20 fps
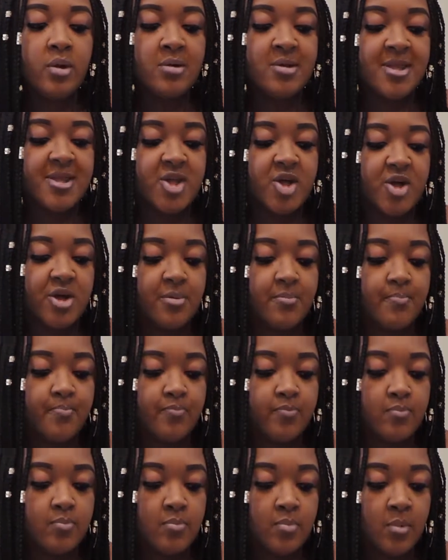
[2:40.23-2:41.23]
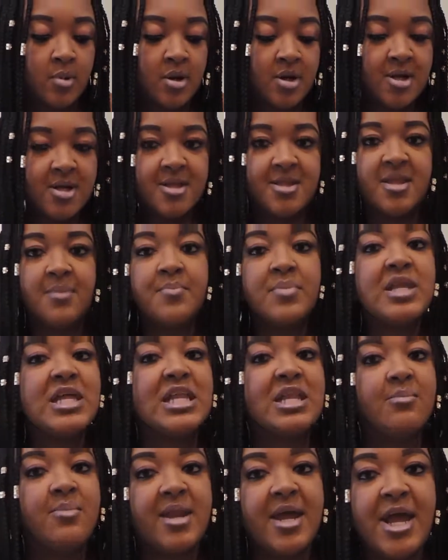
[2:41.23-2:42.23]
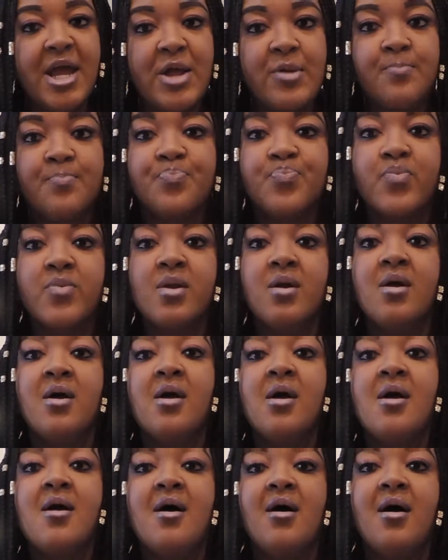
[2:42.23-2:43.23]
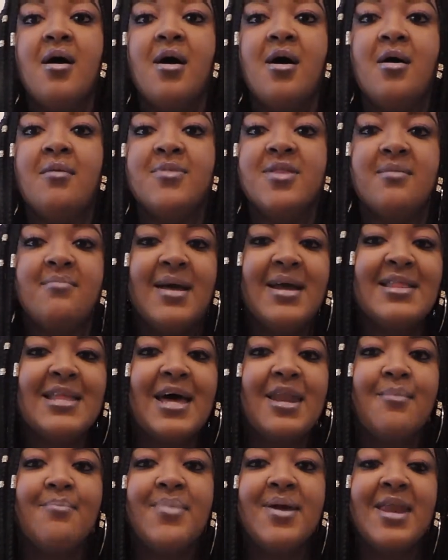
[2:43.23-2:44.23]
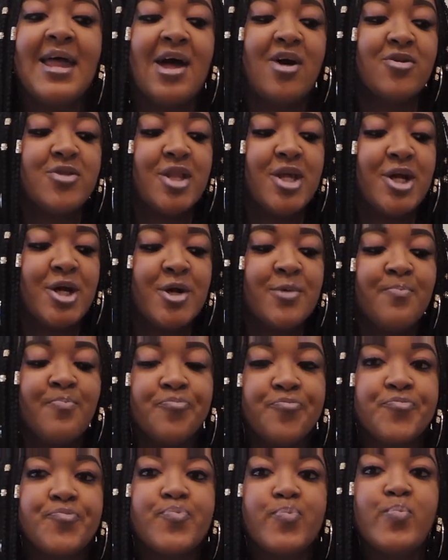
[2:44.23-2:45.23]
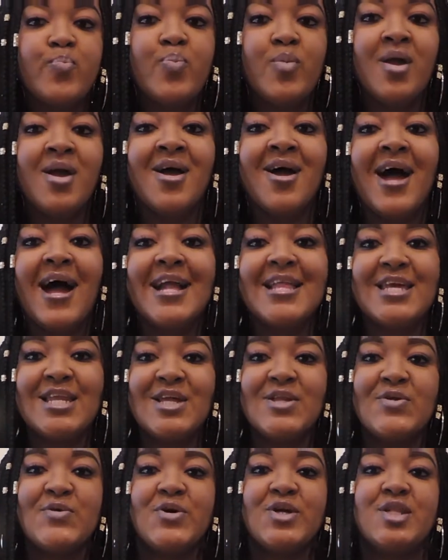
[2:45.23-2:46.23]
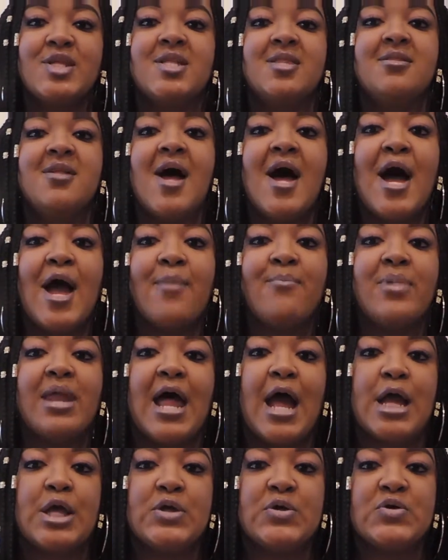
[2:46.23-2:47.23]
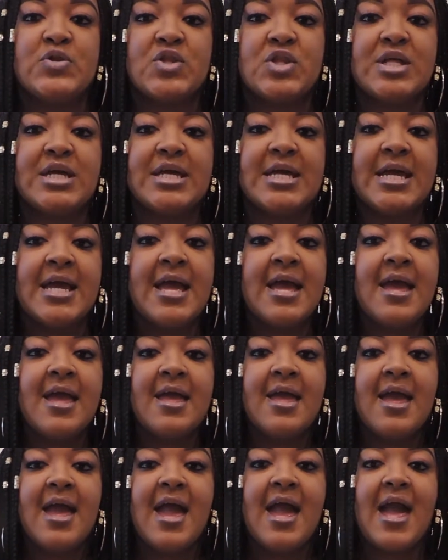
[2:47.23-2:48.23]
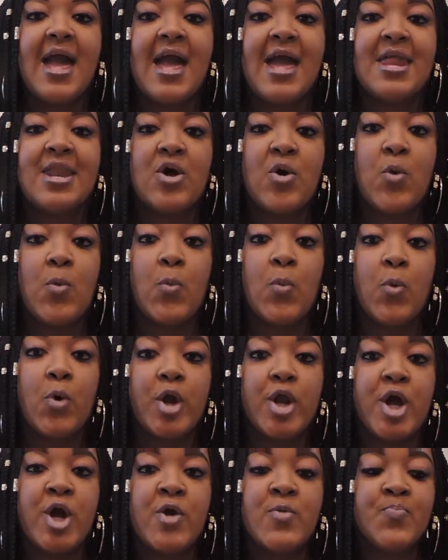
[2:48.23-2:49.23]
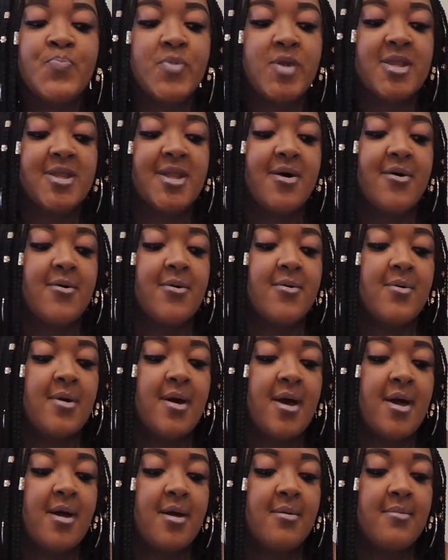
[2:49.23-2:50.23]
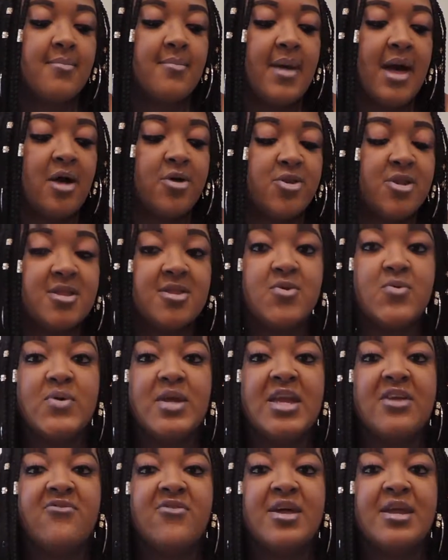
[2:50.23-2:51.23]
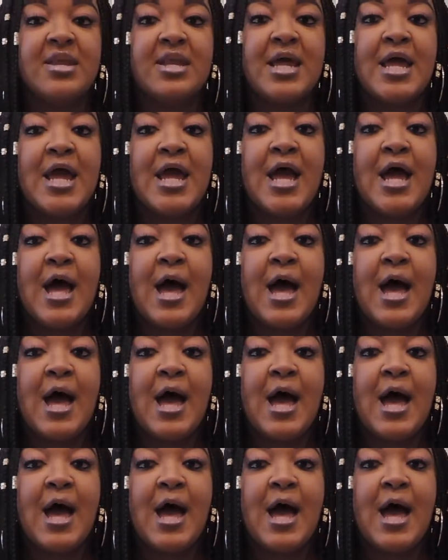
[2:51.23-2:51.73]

It's good. Simply lemonade. To make that a bit healthier, I didn't do it this time, but I usually add water. So I'll just do even